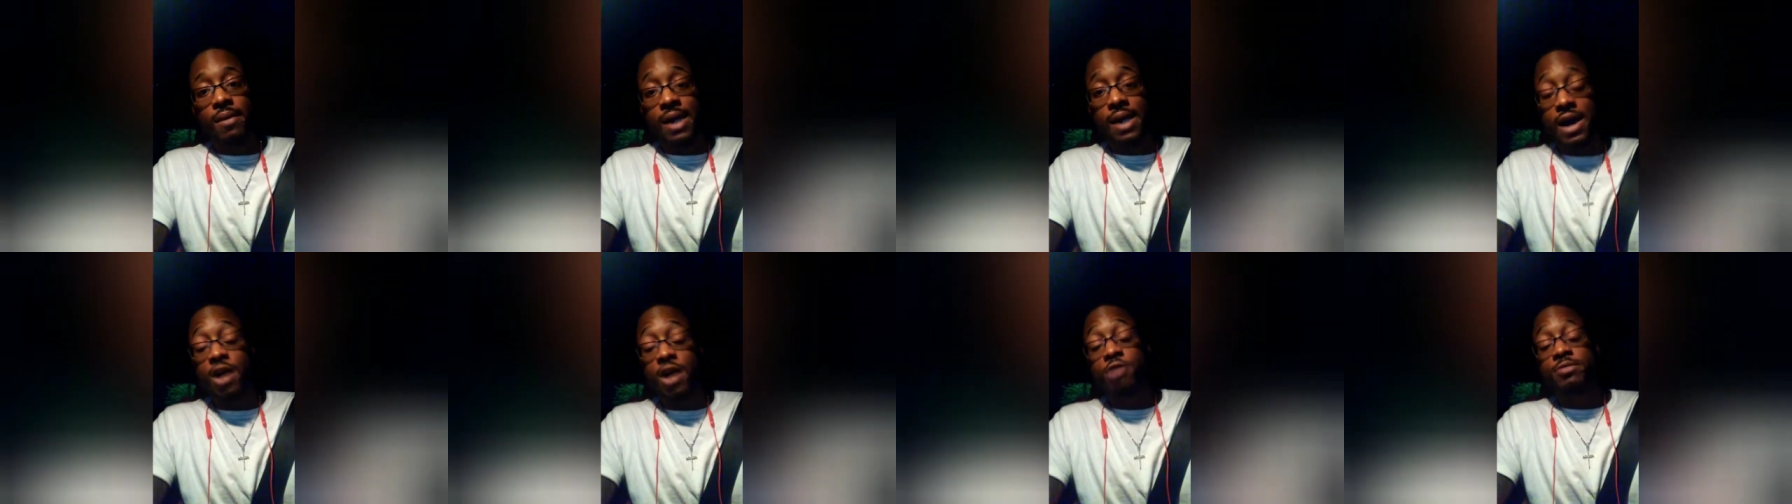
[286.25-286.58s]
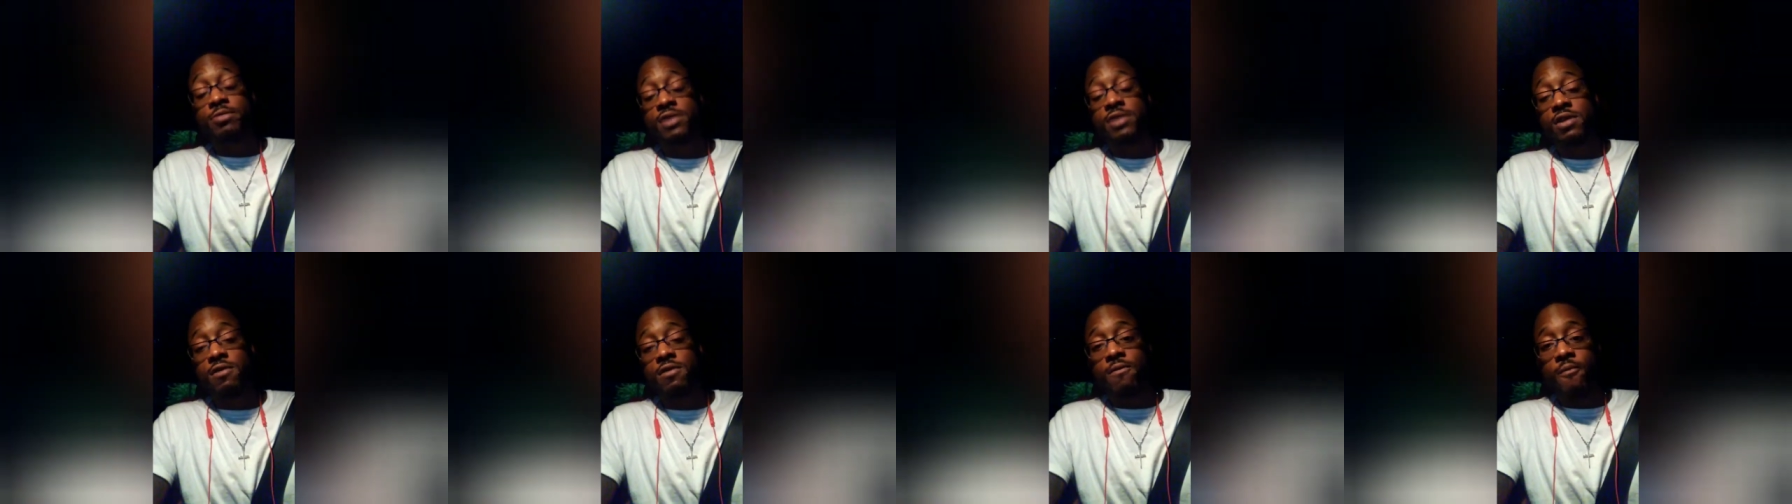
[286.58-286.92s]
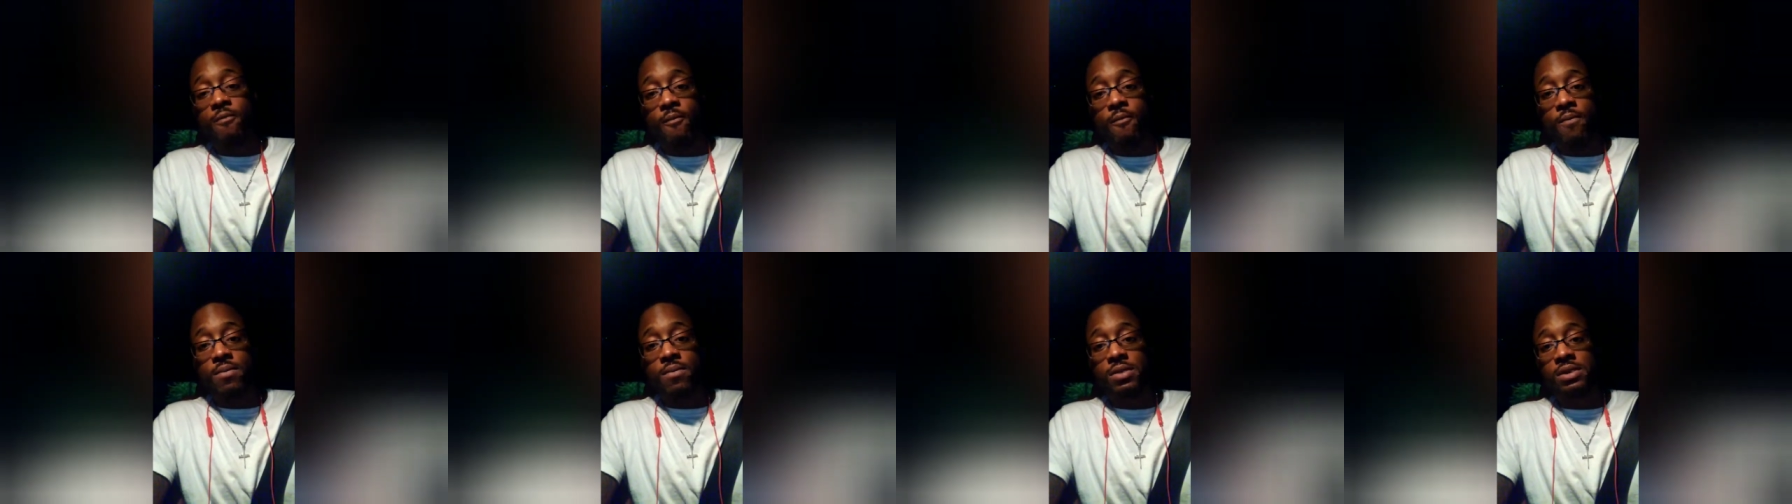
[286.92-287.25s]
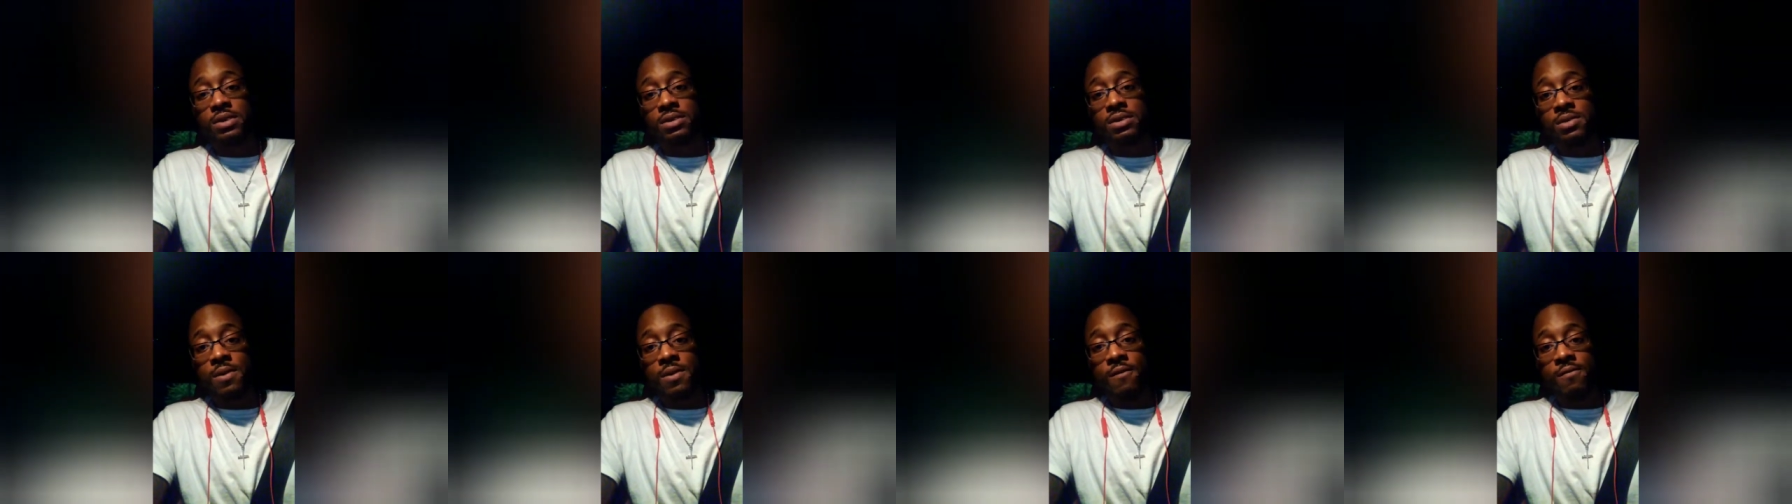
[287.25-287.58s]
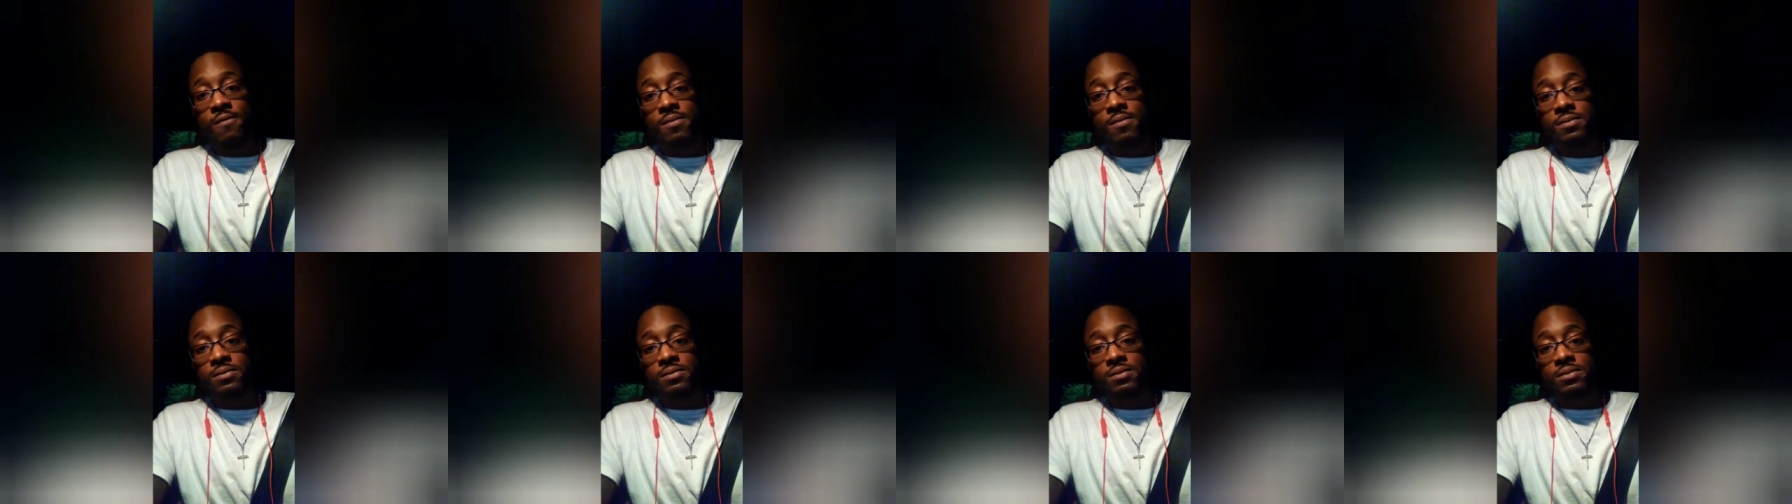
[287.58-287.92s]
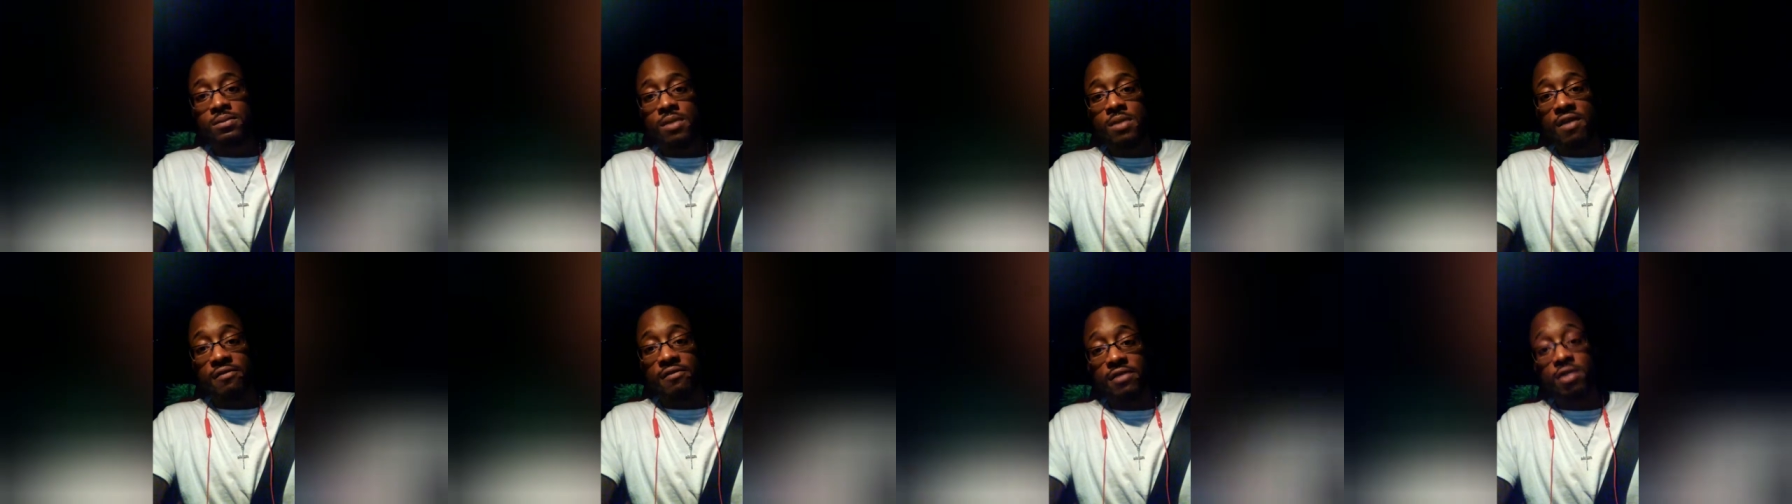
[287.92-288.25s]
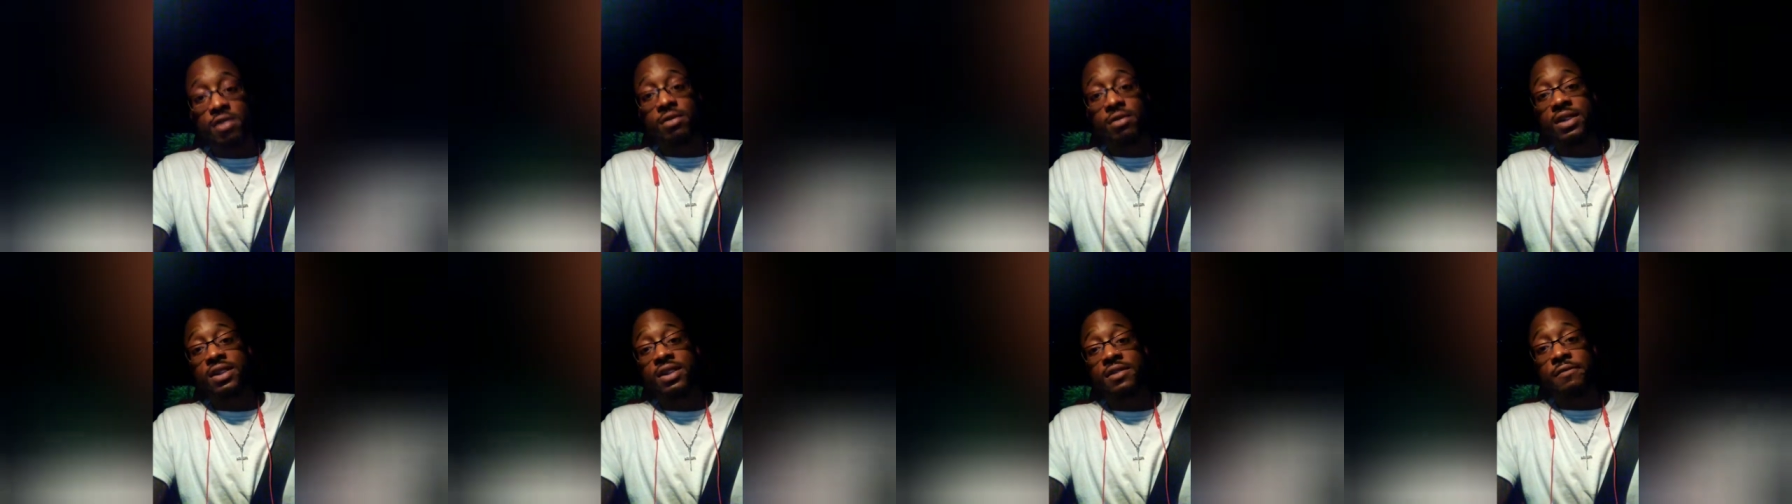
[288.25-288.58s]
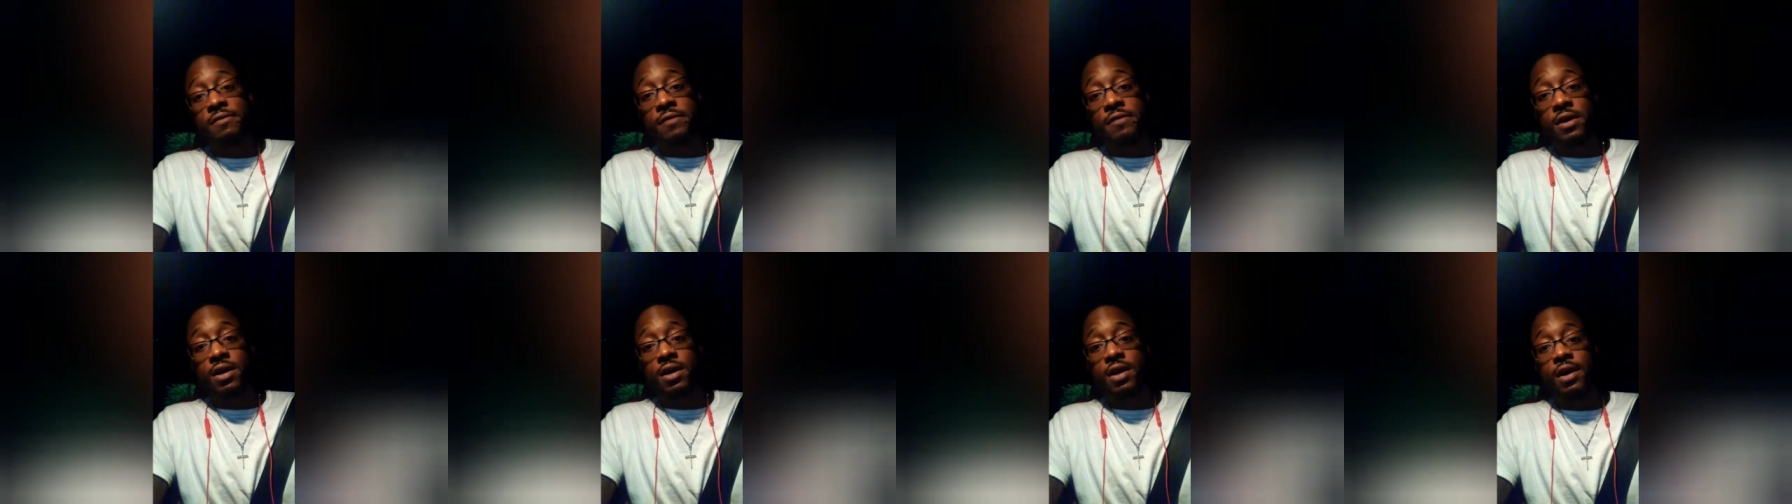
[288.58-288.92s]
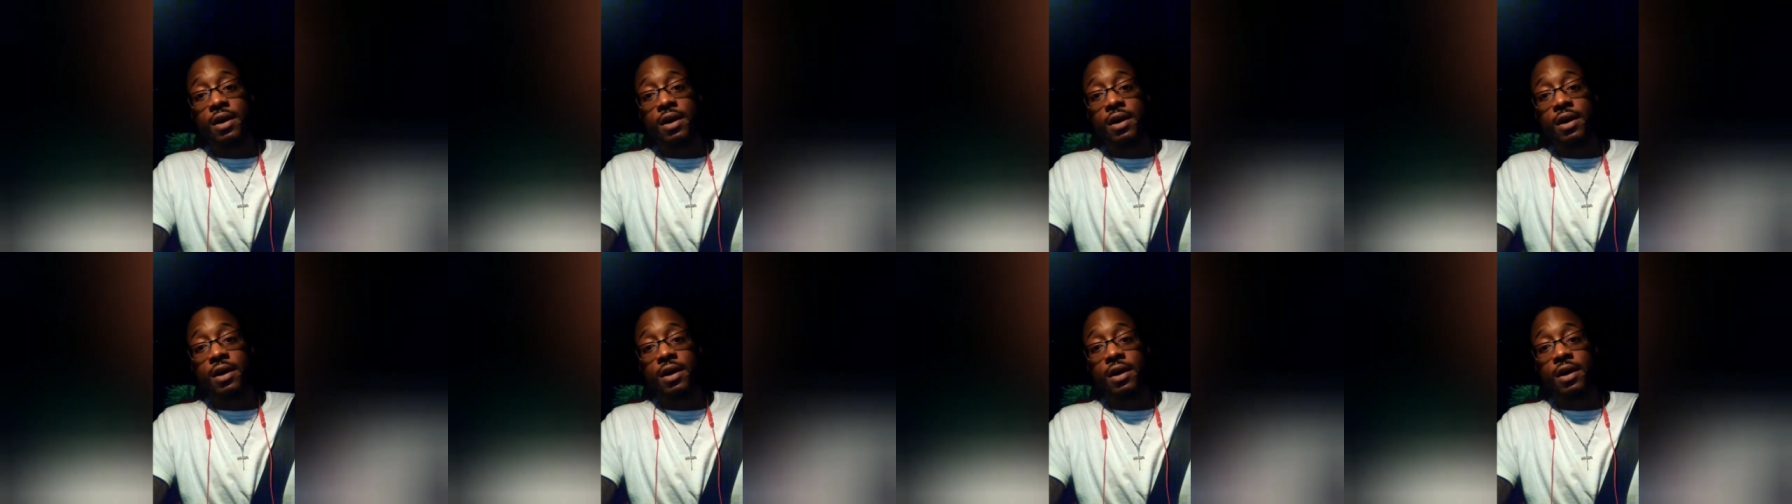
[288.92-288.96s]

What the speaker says: so. If you don't get the fuck up.